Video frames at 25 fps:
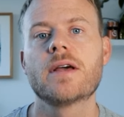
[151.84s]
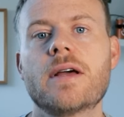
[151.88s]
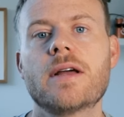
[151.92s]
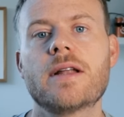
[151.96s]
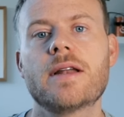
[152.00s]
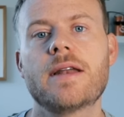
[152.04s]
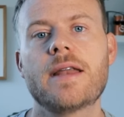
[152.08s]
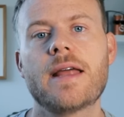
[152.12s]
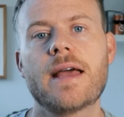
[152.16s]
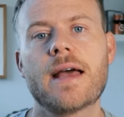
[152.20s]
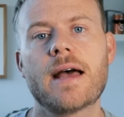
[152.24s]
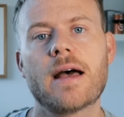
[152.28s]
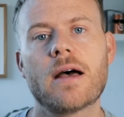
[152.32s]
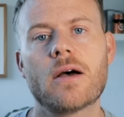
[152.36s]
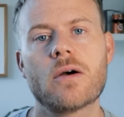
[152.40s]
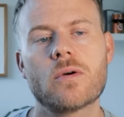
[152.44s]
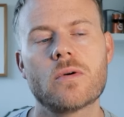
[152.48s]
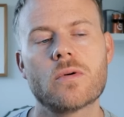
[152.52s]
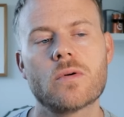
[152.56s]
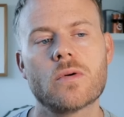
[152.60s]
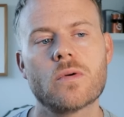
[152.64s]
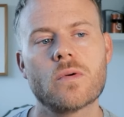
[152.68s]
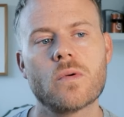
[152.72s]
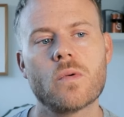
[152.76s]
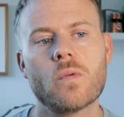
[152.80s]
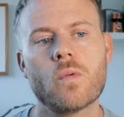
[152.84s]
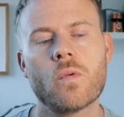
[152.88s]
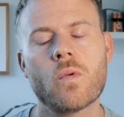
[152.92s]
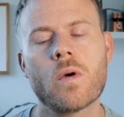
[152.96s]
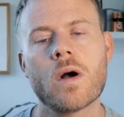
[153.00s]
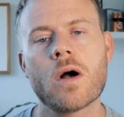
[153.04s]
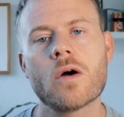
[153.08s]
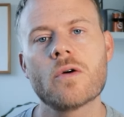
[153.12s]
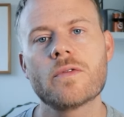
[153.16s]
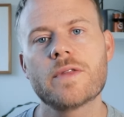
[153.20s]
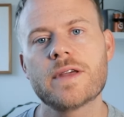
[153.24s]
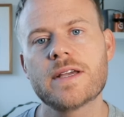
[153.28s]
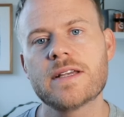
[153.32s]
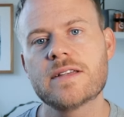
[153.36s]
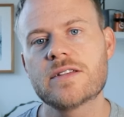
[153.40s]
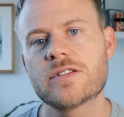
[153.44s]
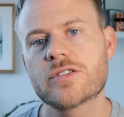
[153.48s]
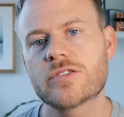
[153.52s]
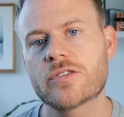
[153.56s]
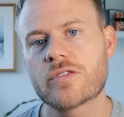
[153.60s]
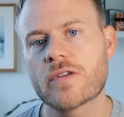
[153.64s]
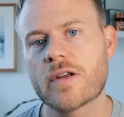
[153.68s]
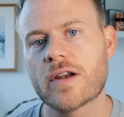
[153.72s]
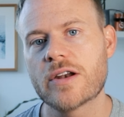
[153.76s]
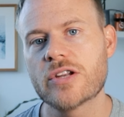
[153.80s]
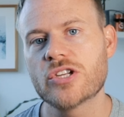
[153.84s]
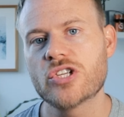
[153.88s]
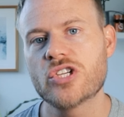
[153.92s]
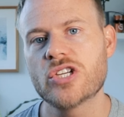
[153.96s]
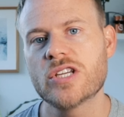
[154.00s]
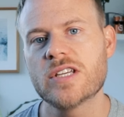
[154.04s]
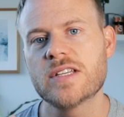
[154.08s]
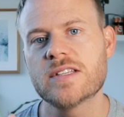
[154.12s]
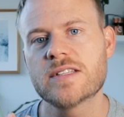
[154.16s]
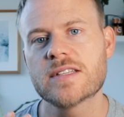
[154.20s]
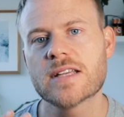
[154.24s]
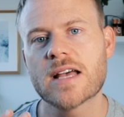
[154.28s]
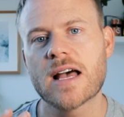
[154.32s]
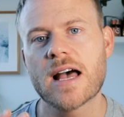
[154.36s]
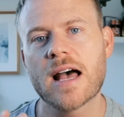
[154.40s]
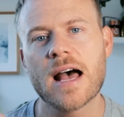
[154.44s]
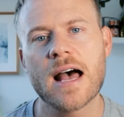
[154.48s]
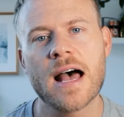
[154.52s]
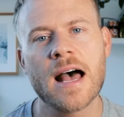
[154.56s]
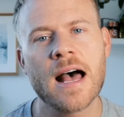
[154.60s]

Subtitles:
Now, while these strategies